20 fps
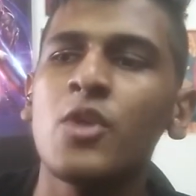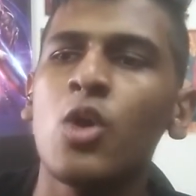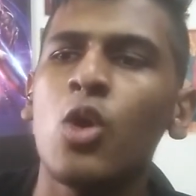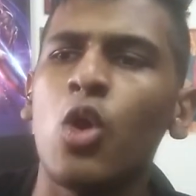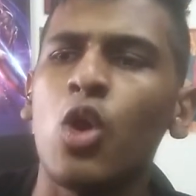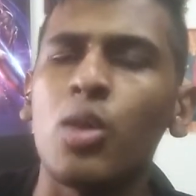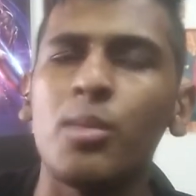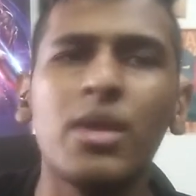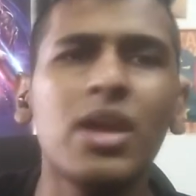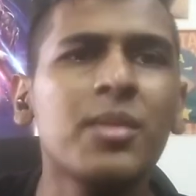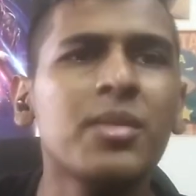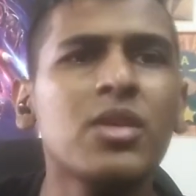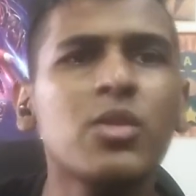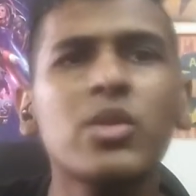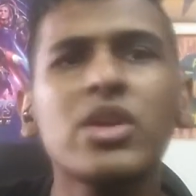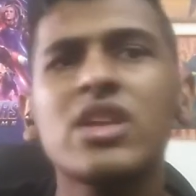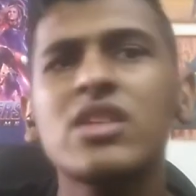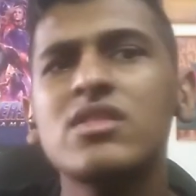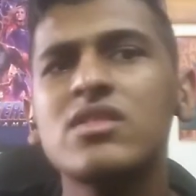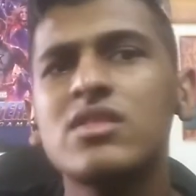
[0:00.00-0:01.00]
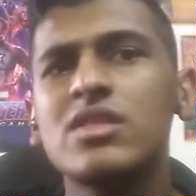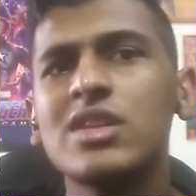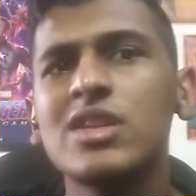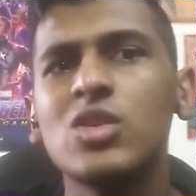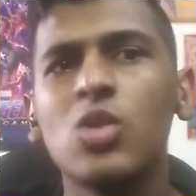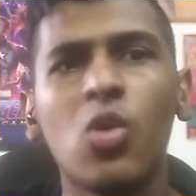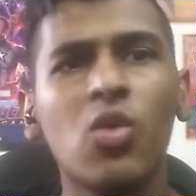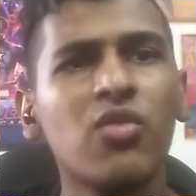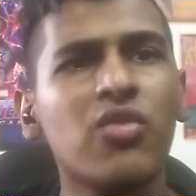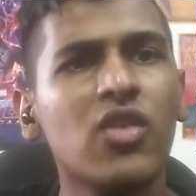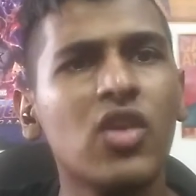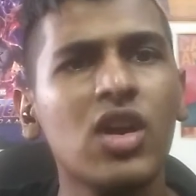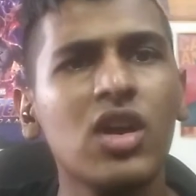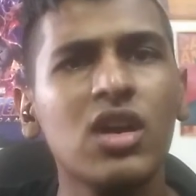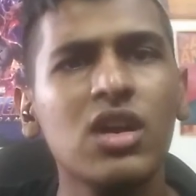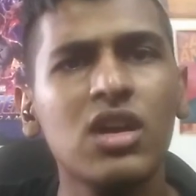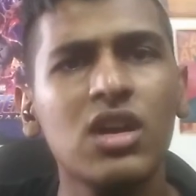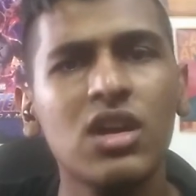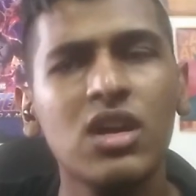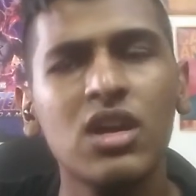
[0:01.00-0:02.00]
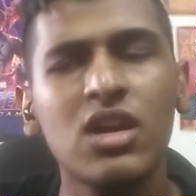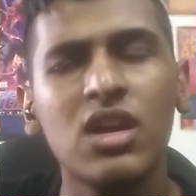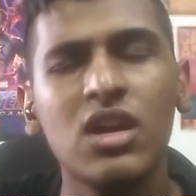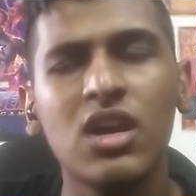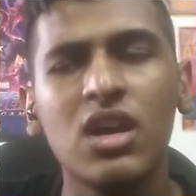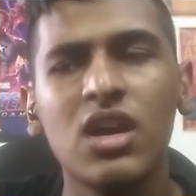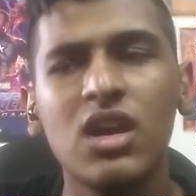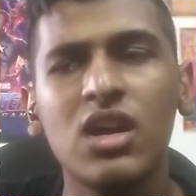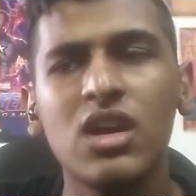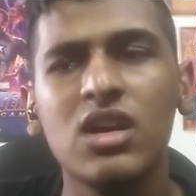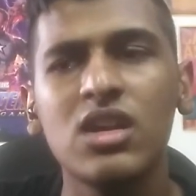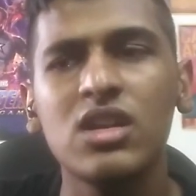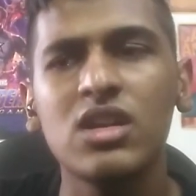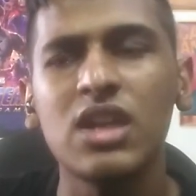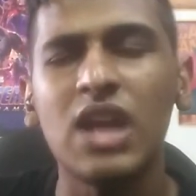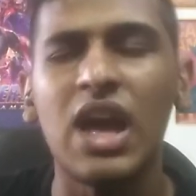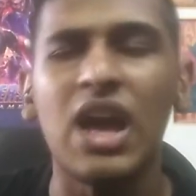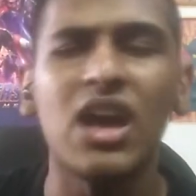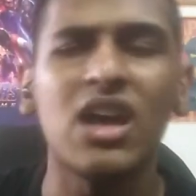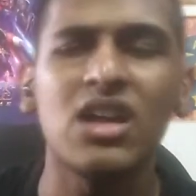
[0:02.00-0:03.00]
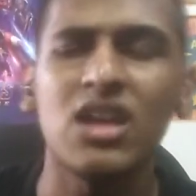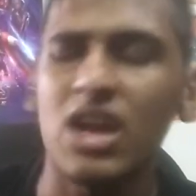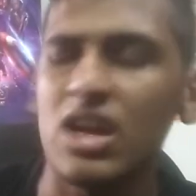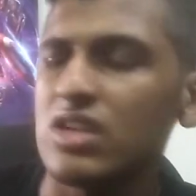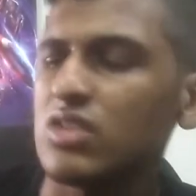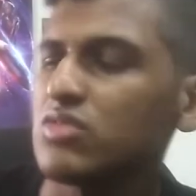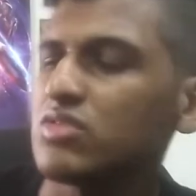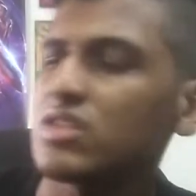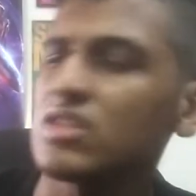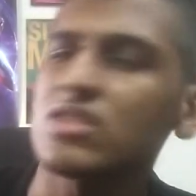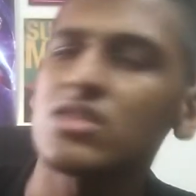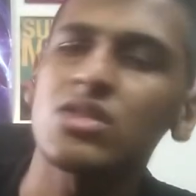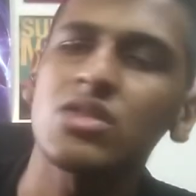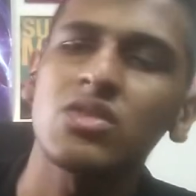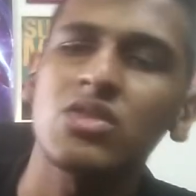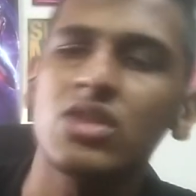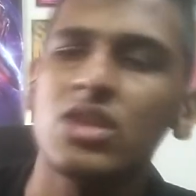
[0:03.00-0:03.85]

Or maybe we could see Nova. Nah, I don't think so.